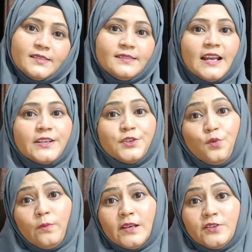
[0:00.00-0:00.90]
that
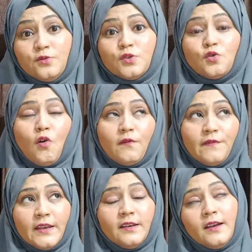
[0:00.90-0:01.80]
you will use
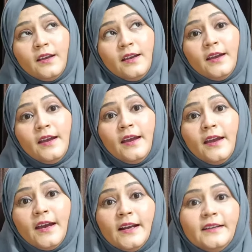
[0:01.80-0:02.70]
often,
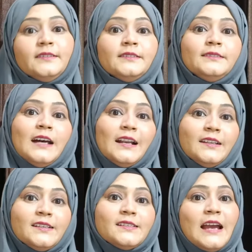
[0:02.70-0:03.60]
and that
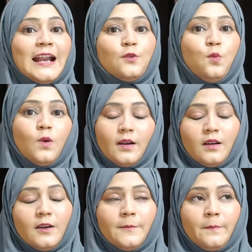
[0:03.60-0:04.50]
is at
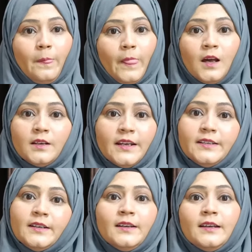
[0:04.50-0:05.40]
work. All
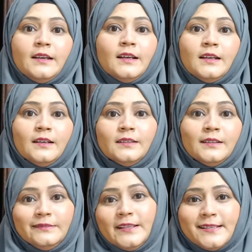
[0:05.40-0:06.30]
right.
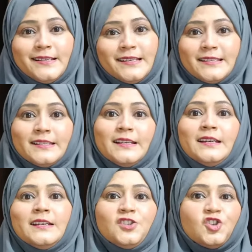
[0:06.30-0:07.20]
This is
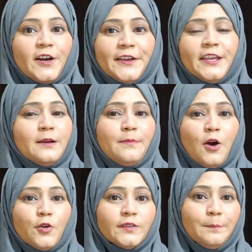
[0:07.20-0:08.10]
talking
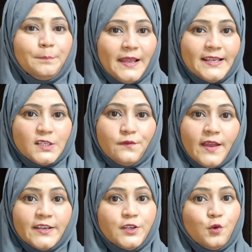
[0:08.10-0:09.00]
about the place
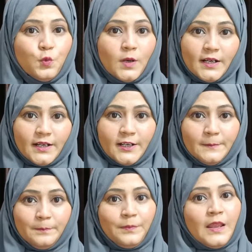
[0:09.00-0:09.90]
where you work.
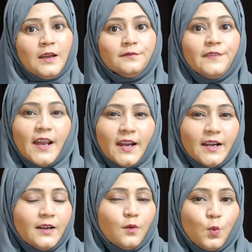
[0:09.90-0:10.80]

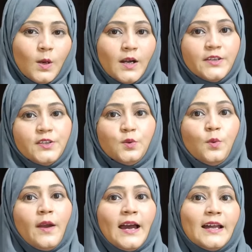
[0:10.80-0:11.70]
Where were
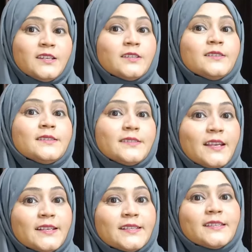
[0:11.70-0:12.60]
you at
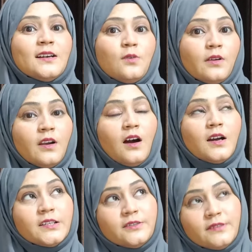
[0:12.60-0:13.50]
6
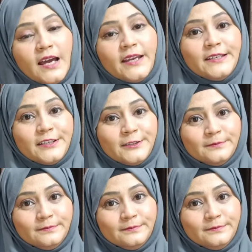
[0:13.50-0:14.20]
o'clock tonight